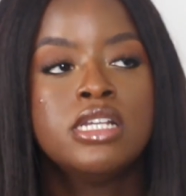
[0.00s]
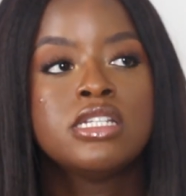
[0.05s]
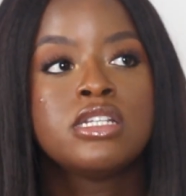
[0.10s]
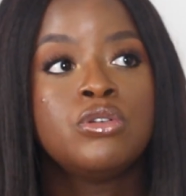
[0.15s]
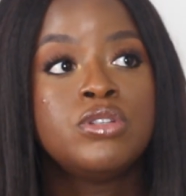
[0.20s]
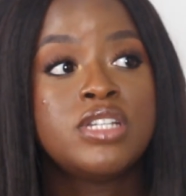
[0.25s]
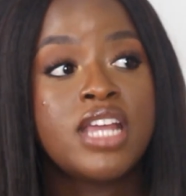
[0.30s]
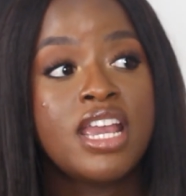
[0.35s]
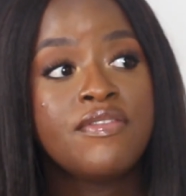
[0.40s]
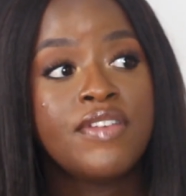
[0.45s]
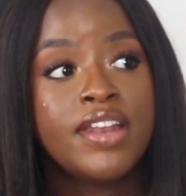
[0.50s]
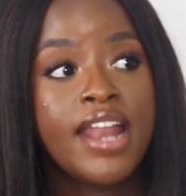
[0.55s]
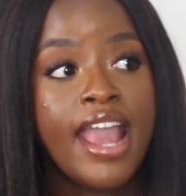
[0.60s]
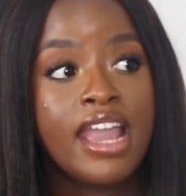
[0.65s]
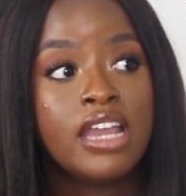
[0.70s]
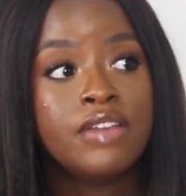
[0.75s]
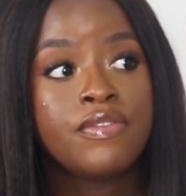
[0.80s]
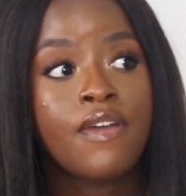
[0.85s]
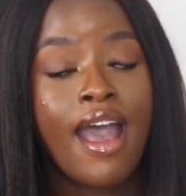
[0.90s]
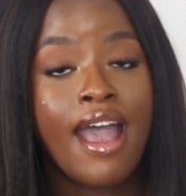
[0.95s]
So Dave and
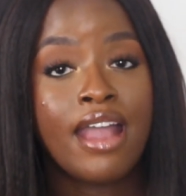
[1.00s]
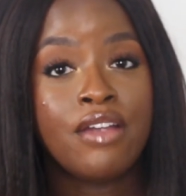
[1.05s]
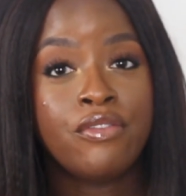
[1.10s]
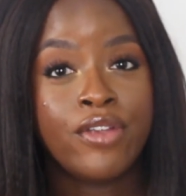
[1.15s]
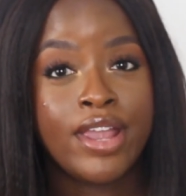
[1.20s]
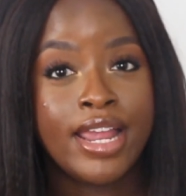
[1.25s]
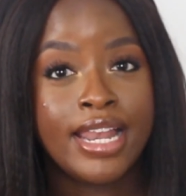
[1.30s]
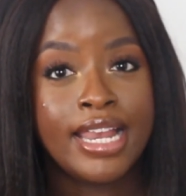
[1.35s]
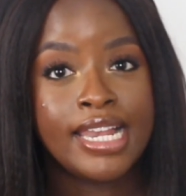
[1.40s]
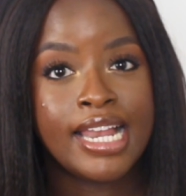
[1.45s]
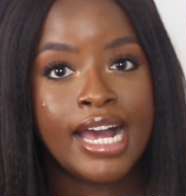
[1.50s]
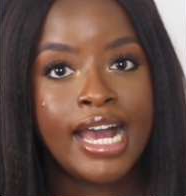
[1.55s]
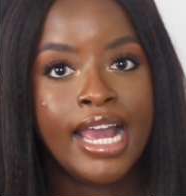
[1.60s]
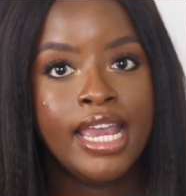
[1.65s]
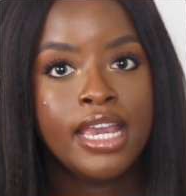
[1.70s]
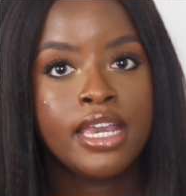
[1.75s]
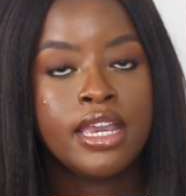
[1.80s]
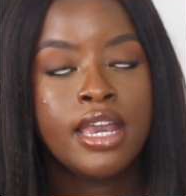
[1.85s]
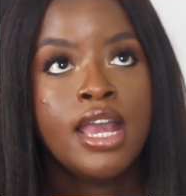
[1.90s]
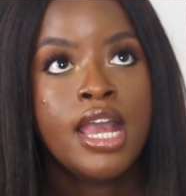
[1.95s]
Ava I really
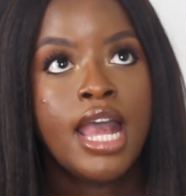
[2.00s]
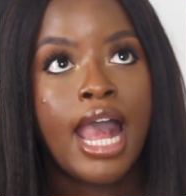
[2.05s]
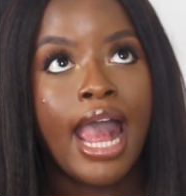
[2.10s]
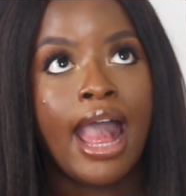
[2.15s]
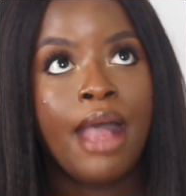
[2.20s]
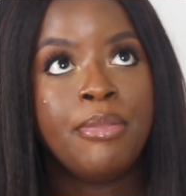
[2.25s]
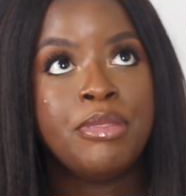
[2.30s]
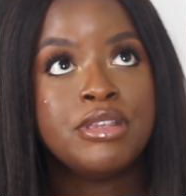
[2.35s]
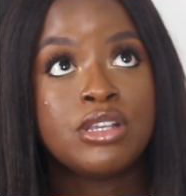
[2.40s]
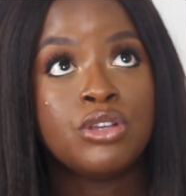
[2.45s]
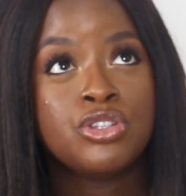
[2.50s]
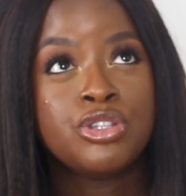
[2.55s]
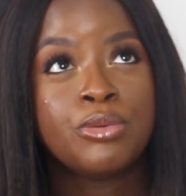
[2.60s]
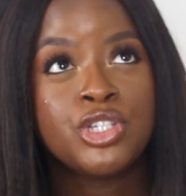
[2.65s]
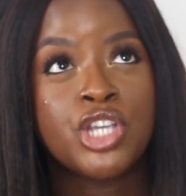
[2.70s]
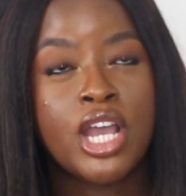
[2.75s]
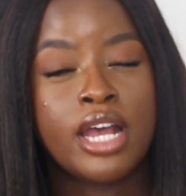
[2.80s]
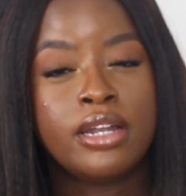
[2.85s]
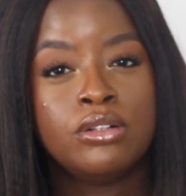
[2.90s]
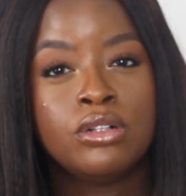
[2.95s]
like. And there's also
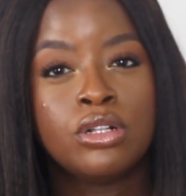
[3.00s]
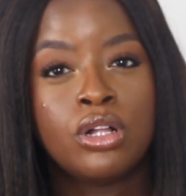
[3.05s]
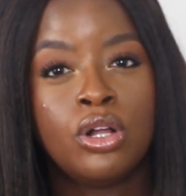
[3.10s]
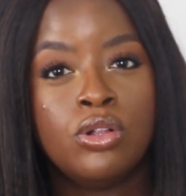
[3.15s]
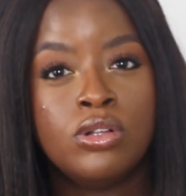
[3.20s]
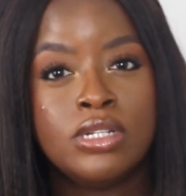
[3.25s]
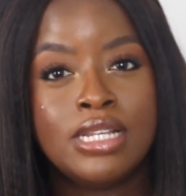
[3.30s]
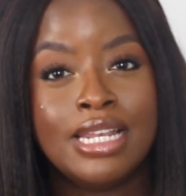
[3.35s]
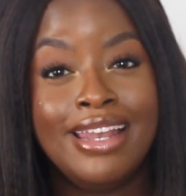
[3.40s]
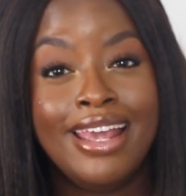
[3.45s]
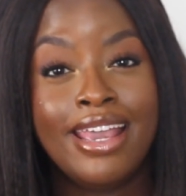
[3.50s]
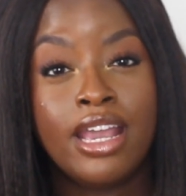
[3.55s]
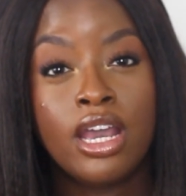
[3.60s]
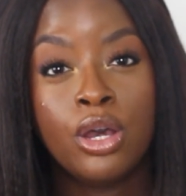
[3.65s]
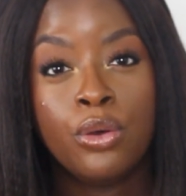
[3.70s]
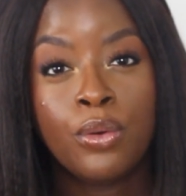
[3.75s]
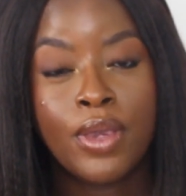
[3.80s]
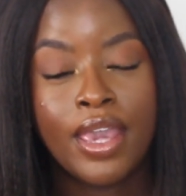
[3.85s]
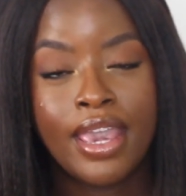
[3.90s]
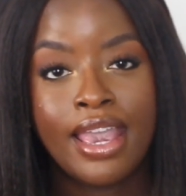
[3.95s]
a channel called
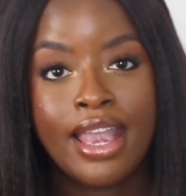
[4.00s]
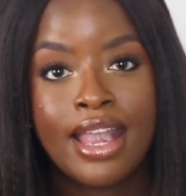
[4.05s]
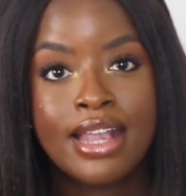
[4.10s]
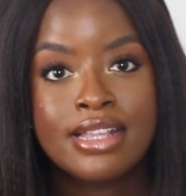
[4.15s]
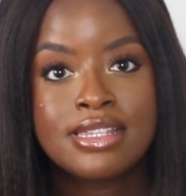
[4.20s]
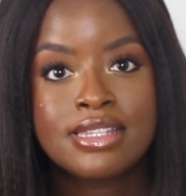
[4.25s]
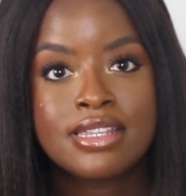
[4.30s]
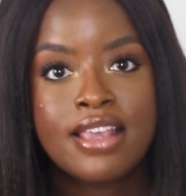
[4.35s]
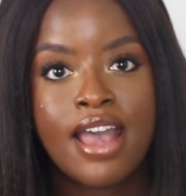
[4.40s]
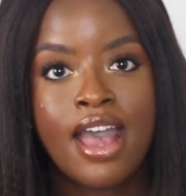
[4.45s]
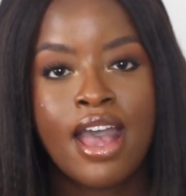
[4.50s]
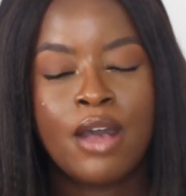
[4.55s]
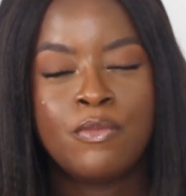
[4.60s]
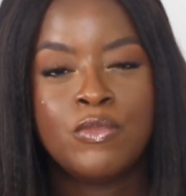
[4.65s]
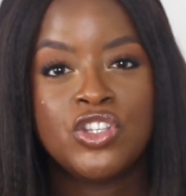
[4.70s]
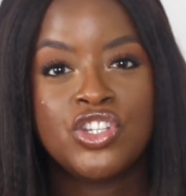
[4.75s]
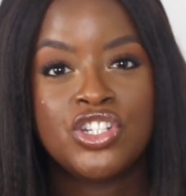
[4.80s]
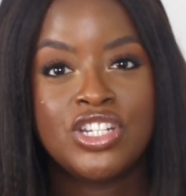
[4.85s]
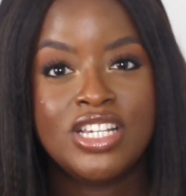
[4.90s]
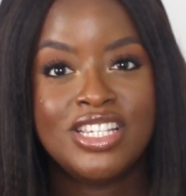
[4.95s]
Lingo Kids,
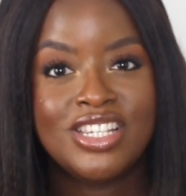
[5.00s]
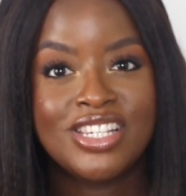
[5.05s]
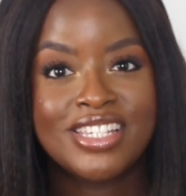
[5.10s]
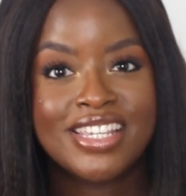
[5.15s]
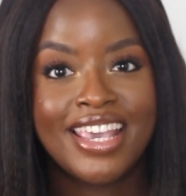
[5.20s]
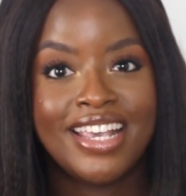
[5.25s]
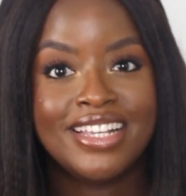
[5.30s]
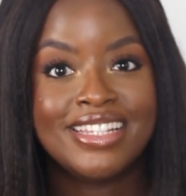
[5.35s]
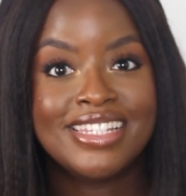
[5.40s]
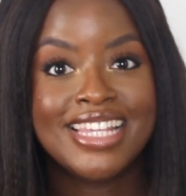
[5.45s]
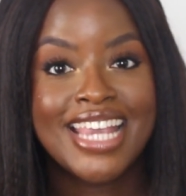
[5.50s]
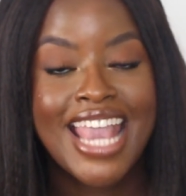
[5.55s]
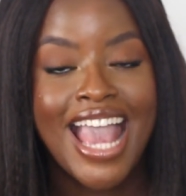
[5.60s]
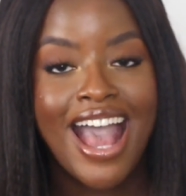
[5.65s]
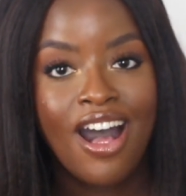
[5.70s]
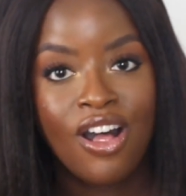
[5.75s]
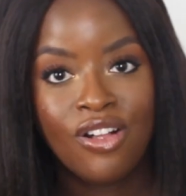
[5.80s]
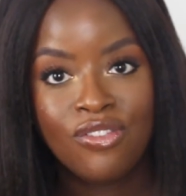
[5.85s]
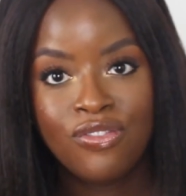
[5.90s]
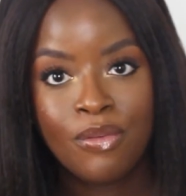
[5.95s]
which teaches kids
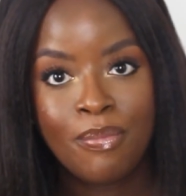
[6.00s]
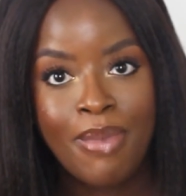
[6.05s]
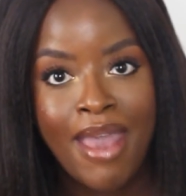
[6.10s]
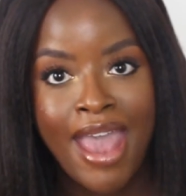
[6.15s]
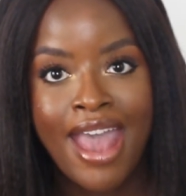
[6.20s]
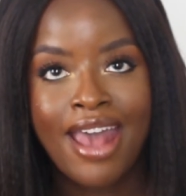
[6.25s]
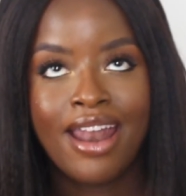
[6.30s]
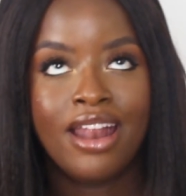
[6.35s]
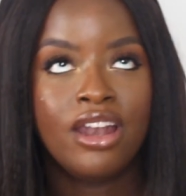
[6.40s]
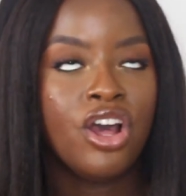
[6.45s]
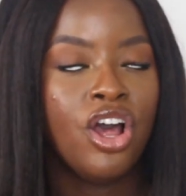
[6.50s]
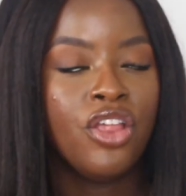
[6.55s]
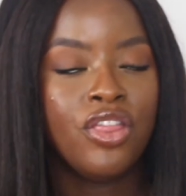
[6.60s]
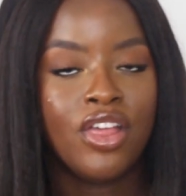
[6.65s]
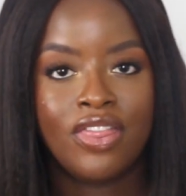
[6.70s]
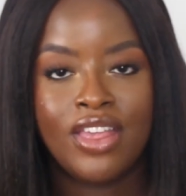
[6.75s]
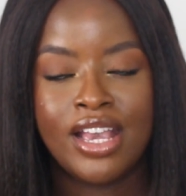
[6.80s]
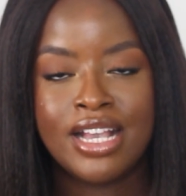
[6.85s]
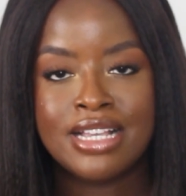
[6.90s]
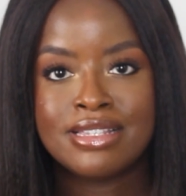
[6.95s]
the alphabet and
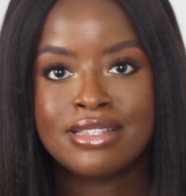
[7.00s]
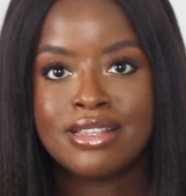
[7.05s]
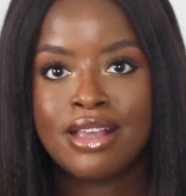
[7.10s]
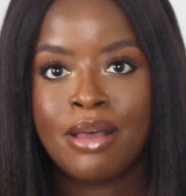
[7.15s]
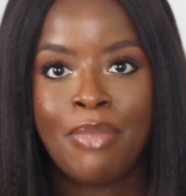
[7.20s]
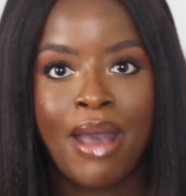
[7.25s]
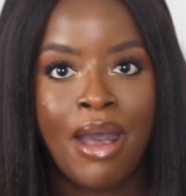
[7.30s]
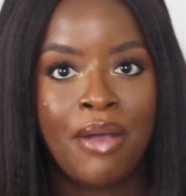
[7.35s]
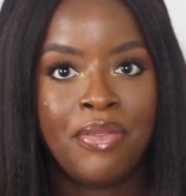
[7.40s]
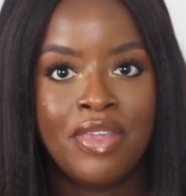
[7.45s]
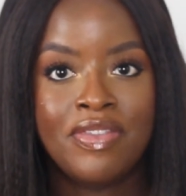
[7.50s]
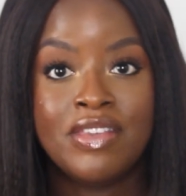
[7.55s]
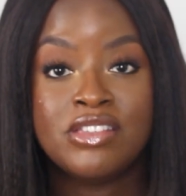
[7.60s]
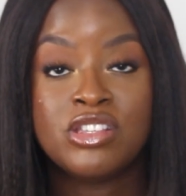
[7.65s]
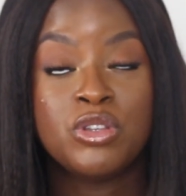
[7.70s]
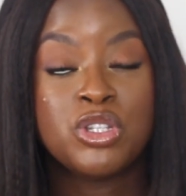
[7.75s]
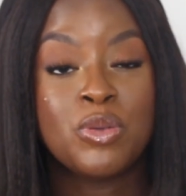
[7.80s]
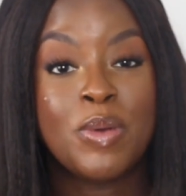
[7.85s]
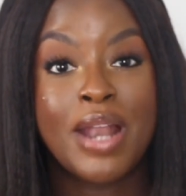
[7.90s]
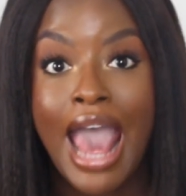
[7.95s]
other things about that.
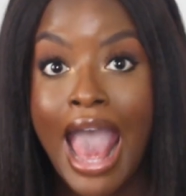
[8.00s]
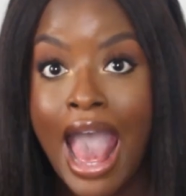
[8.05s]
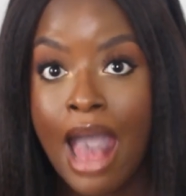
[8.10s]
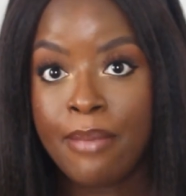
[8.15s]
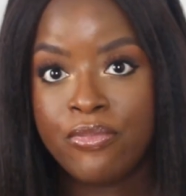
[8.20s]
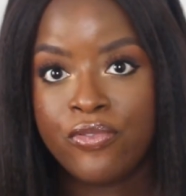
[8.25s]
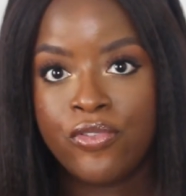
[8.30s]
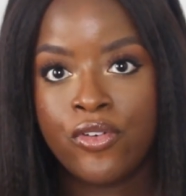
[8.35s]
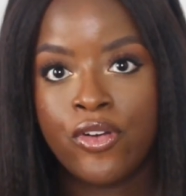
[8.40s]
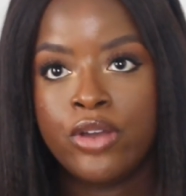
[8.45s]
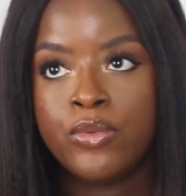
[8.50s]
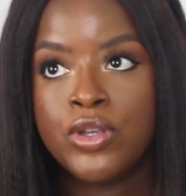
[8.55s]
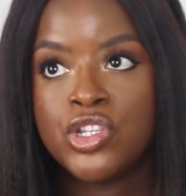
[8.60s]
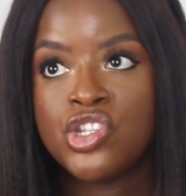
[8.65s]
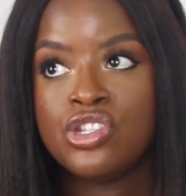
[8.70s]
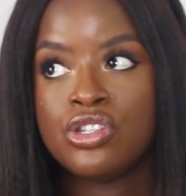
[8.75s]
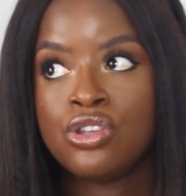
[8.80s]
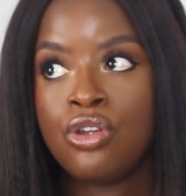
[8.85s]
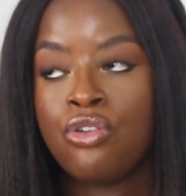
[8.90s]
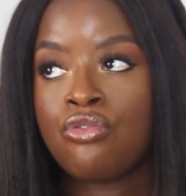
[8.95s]
There's also an app for it,
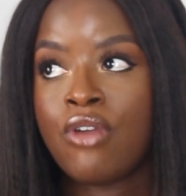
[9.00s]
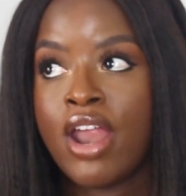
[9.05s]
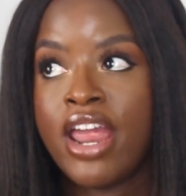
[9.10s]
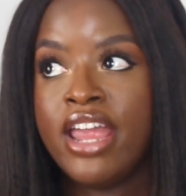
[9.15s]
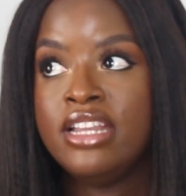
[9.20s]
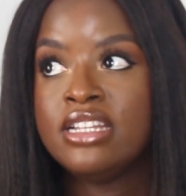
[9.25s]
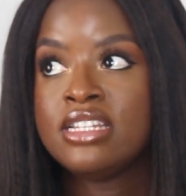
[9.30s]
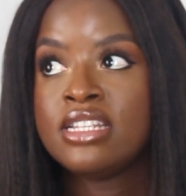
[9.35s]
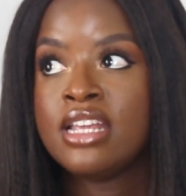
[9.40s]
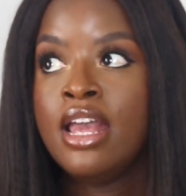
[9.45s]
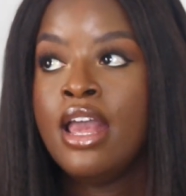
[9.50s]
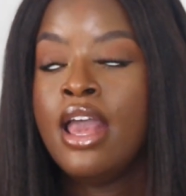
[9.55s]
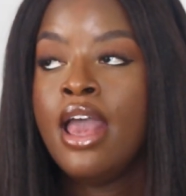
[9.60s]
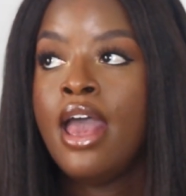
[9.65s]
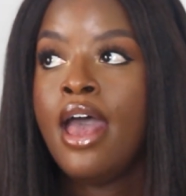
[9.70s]
which is great.